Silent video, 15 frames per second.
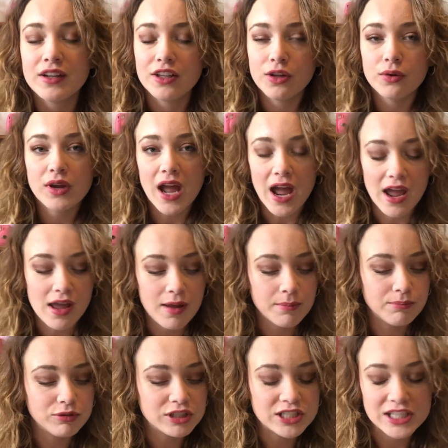UK,
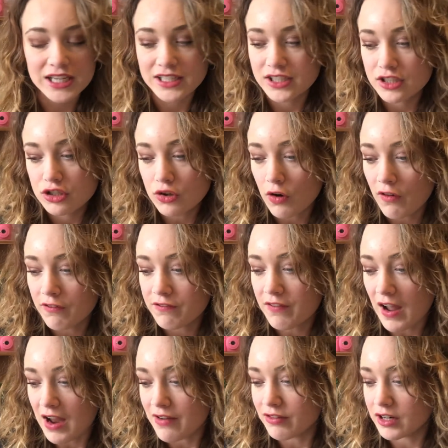British sort of
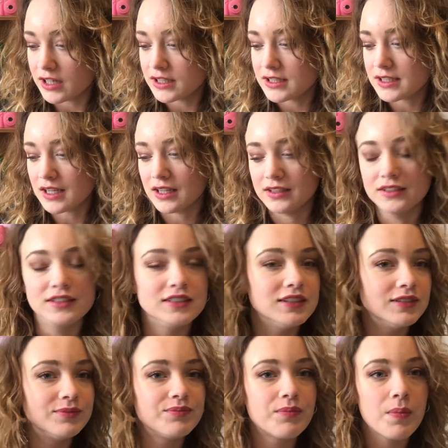favourites
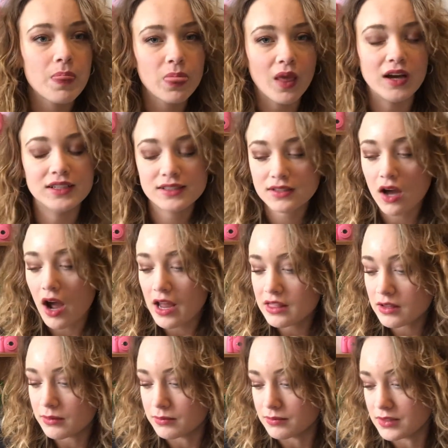and
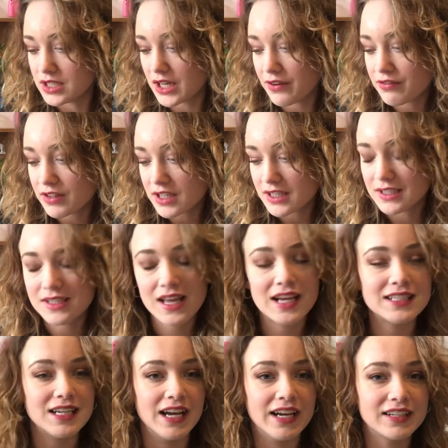assign them different
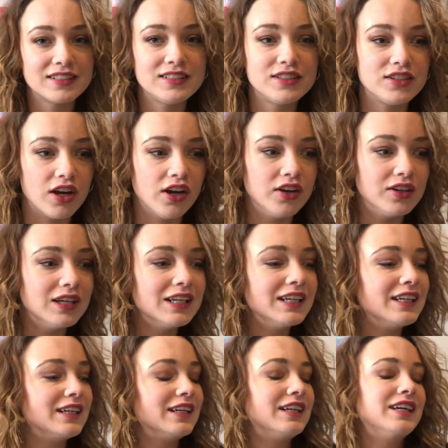aesthetics. So
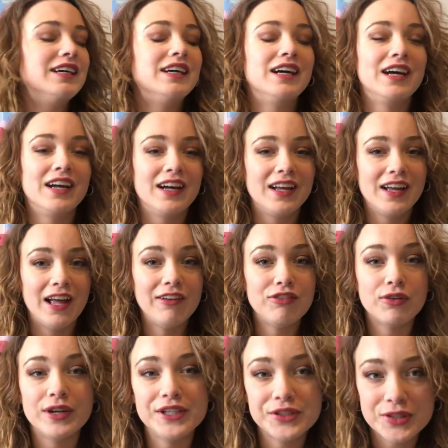
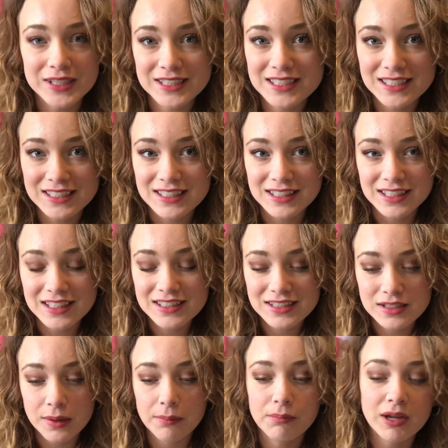if you're interested in
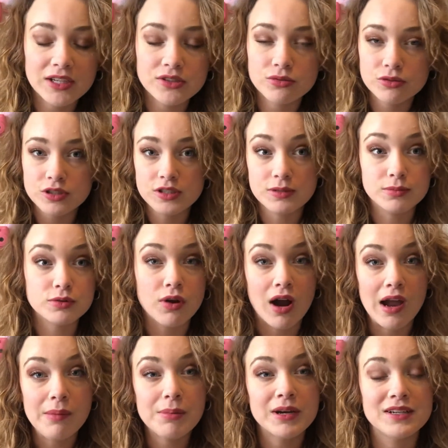this, make sure to
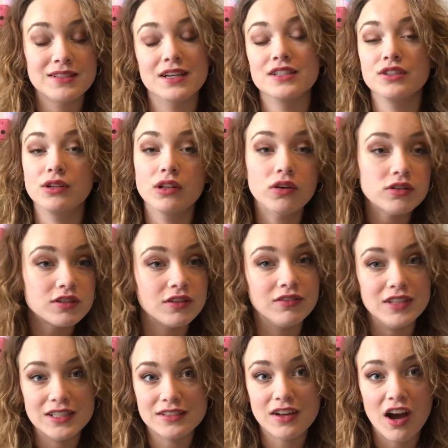subscribe because I do lots
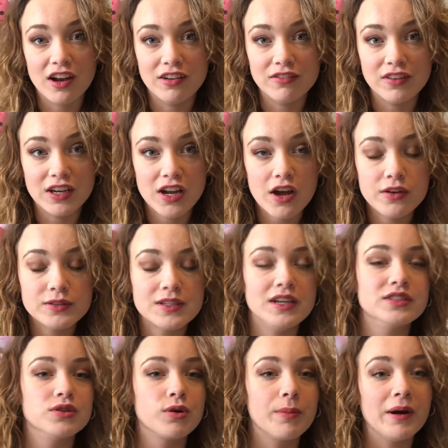of these kind of videos.
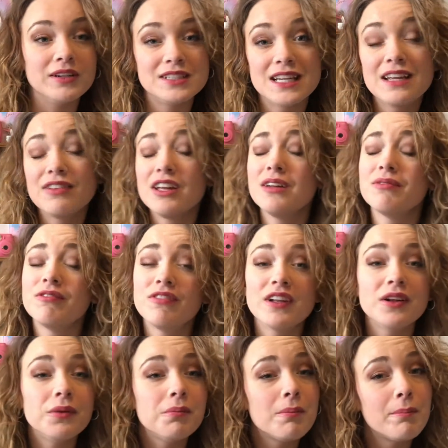I talk about TV,
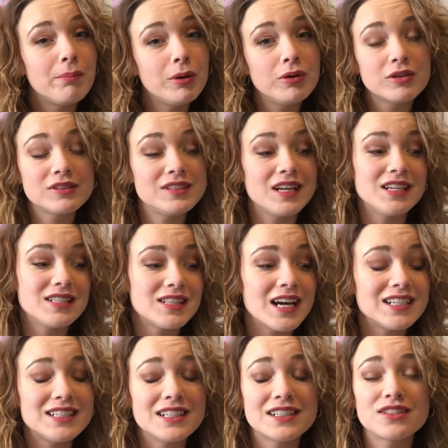film, books,
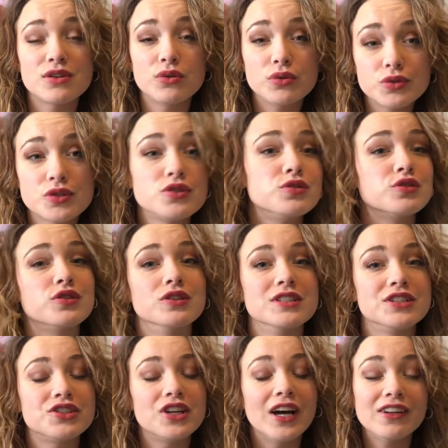aesthetics, all sorts on
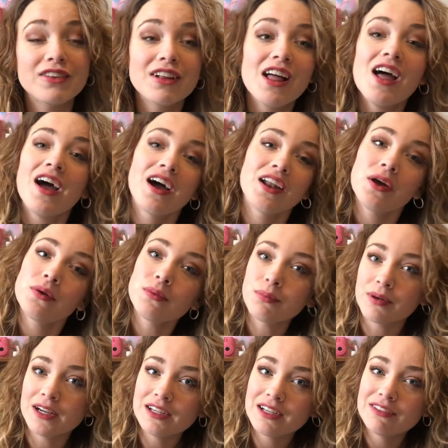this channel, and I
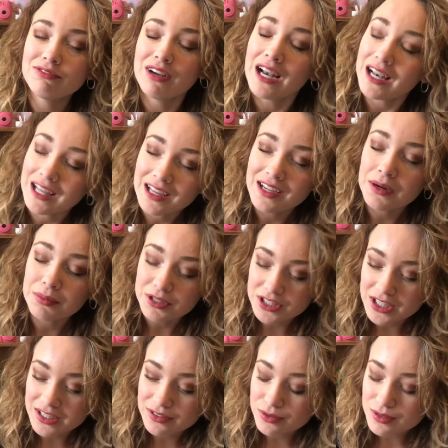would really
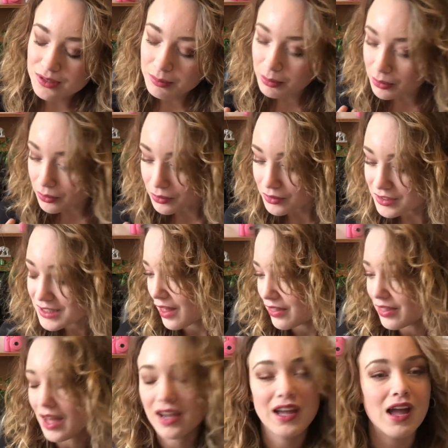appreciate your support.
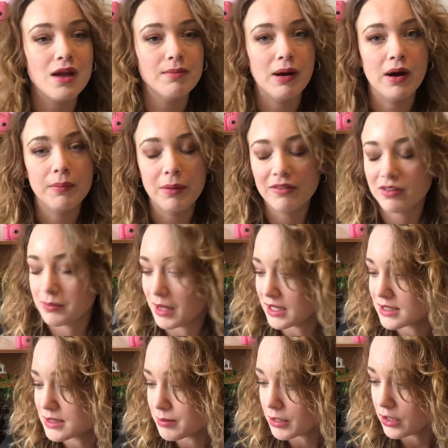That came out a bit of a
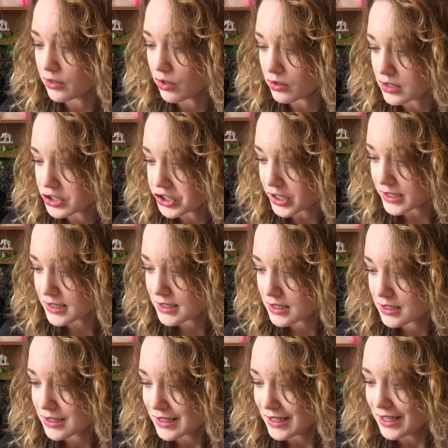mess, but you got the
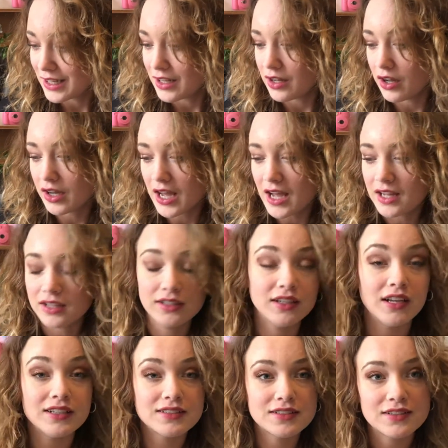gist. Okay,
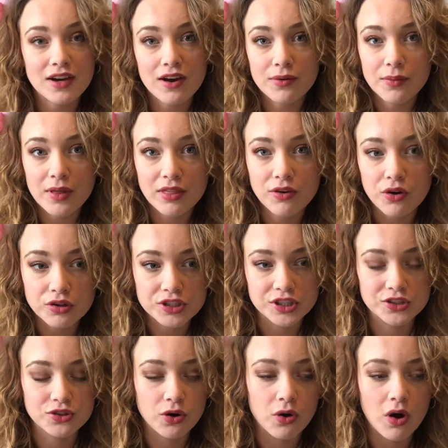let's start with
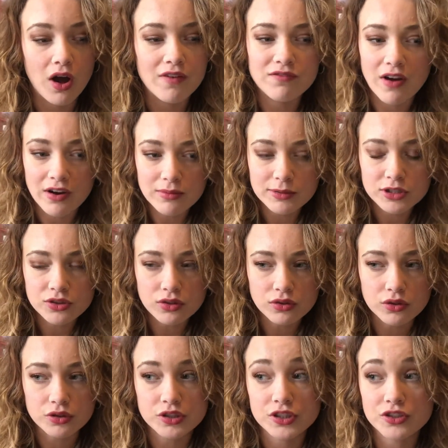cottagecore. I've very much
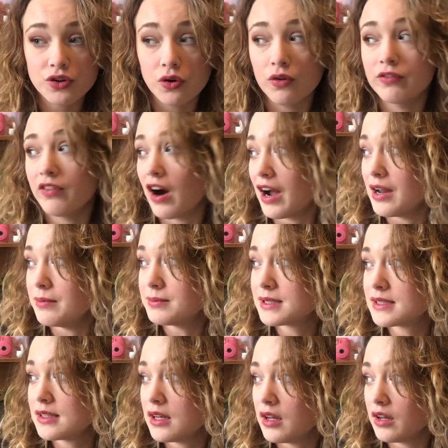got cottagecore
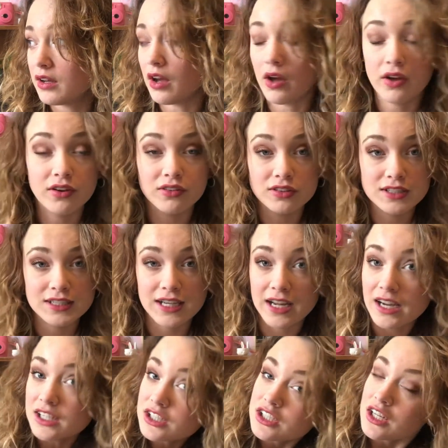vibes going on
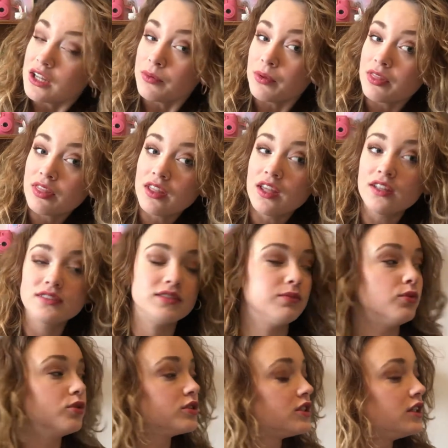today, actually, with the
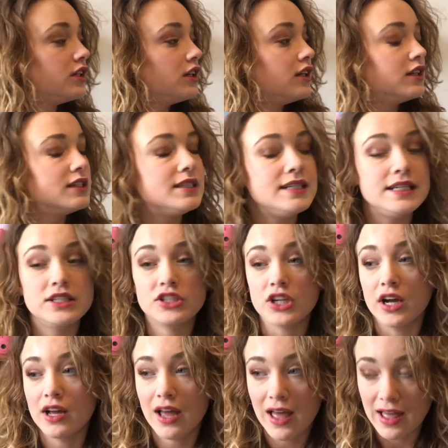somewhat
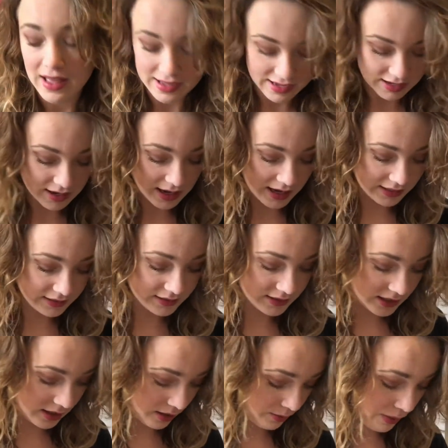teacher hair,
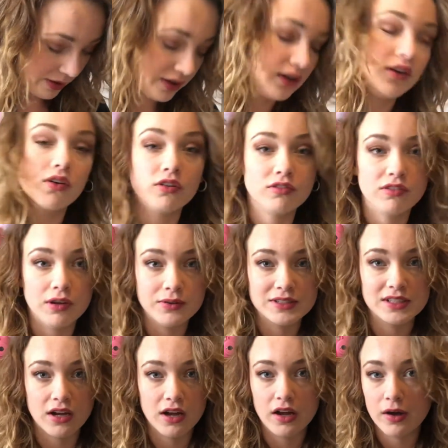and I'm wearing a long flow
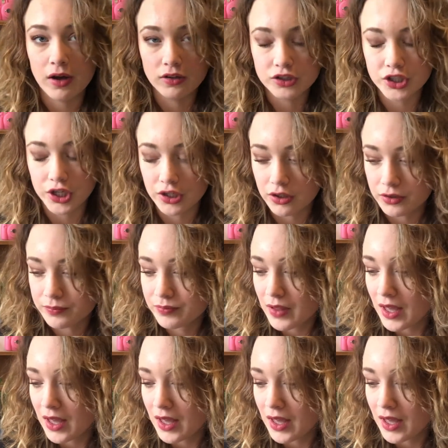skirt, I'll show you.